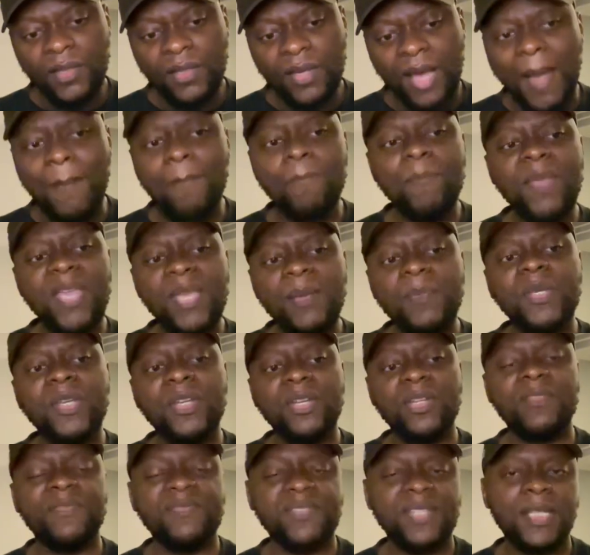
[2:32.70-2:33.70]
I maybe
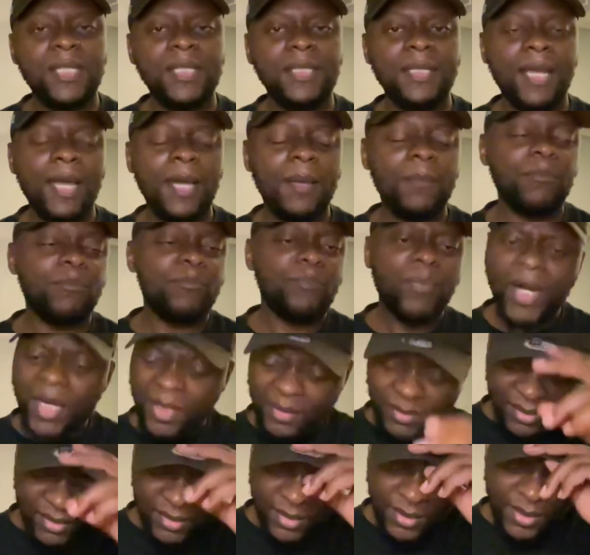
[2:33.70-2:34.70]
could have seen that.
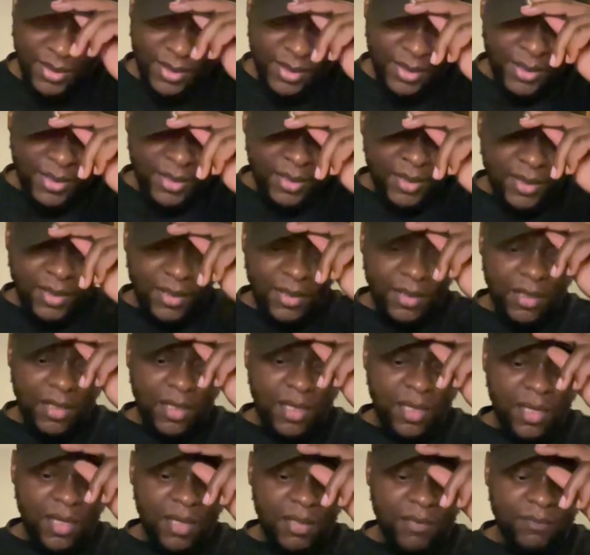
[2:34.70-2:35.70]
But
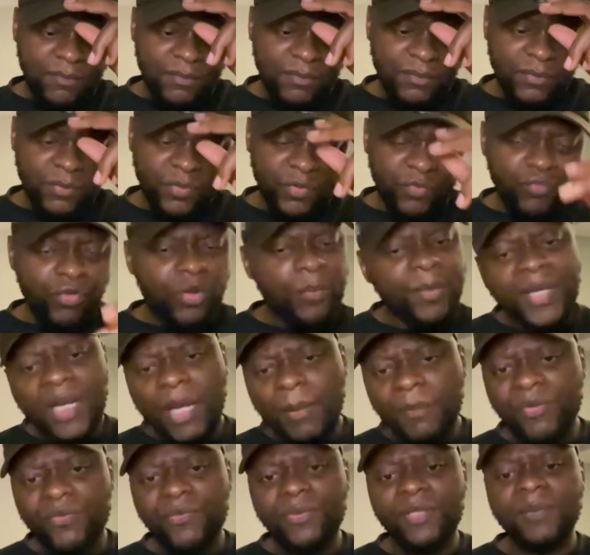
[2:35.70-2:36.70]
Ruben
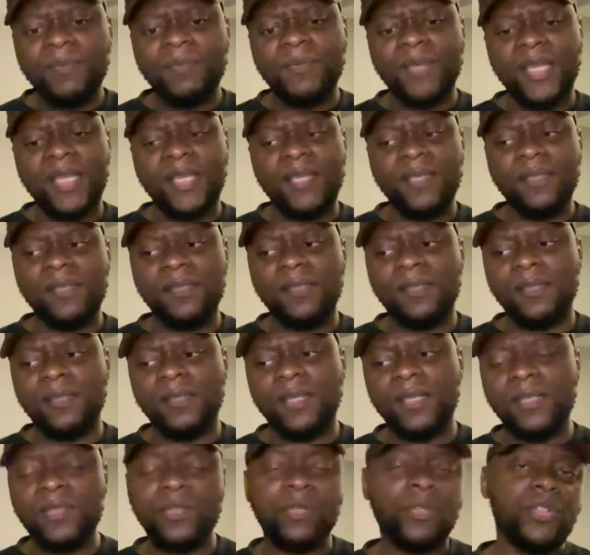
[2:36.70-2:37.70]
Amorim
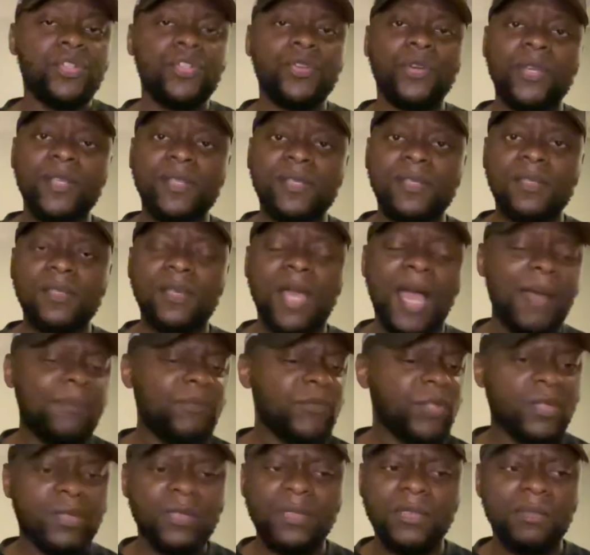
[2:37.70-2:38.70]
is a good choice. I'm
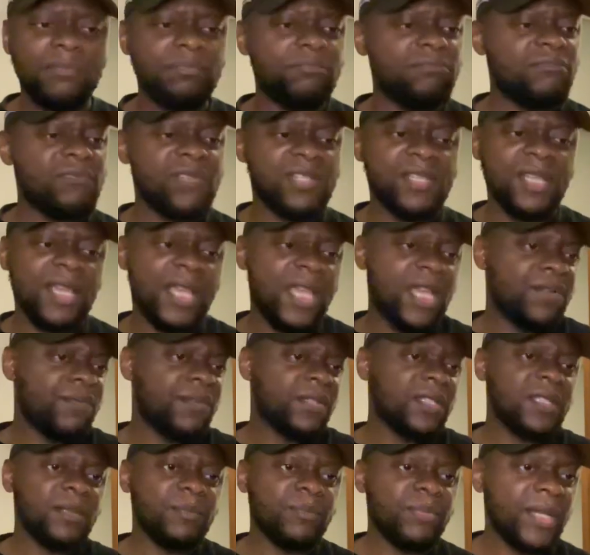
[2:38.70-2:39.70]
not going to sit here
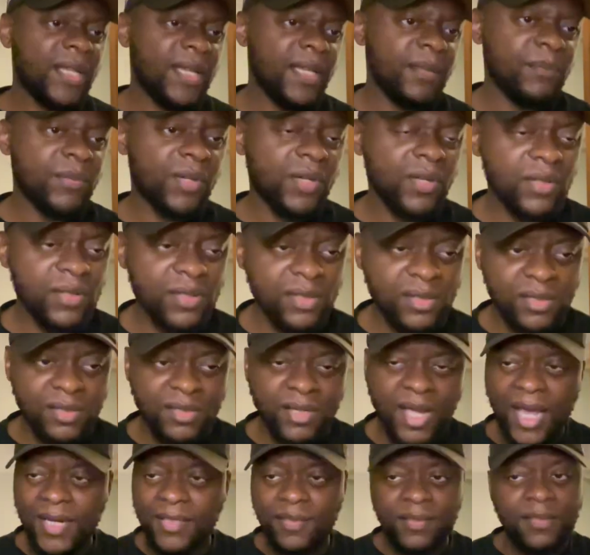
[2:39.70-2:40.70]
and complain, because
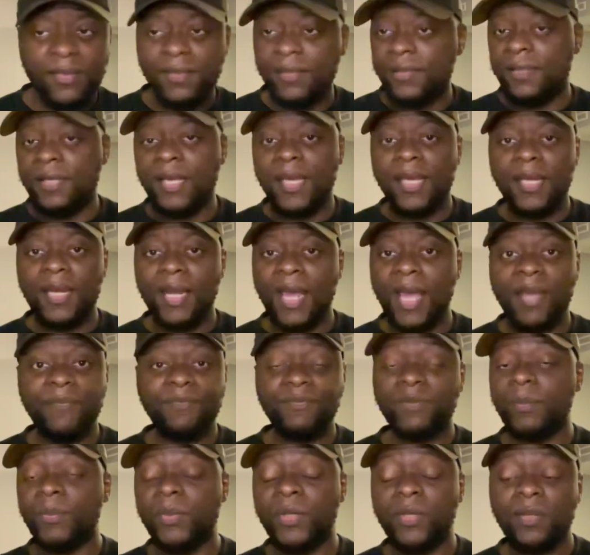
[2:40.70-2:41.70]
I did say, and I
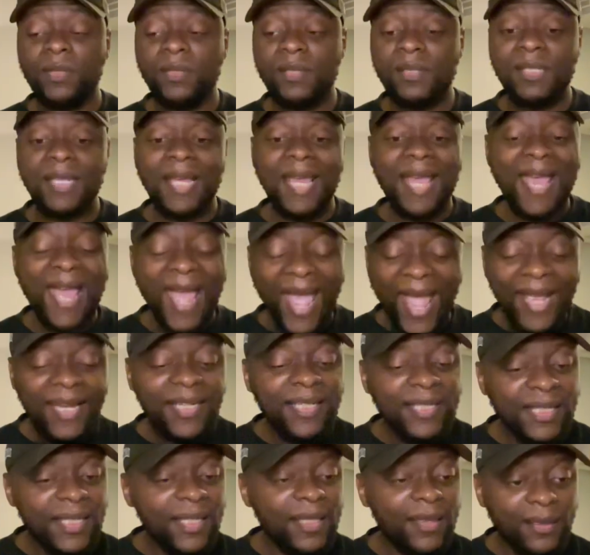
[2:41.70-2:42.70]
have to be honest,
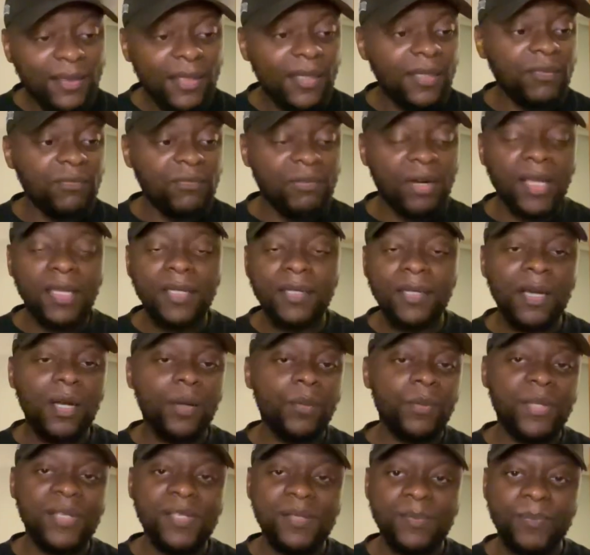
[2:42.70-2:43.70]
anything right
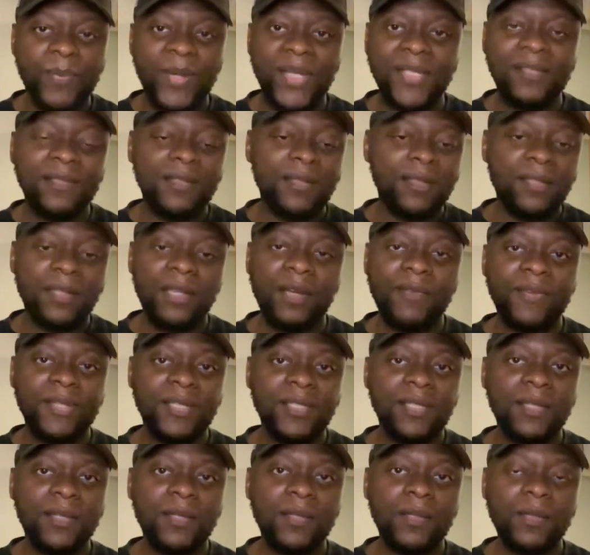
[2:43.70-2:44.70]
now is better than Erik
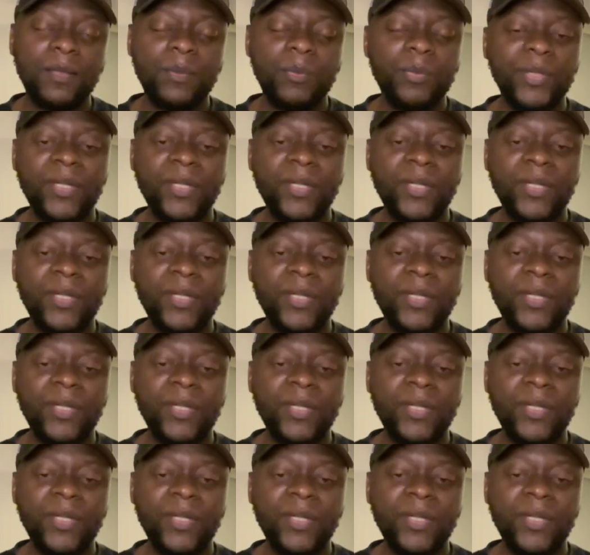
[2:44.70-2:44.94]
Ten Hag.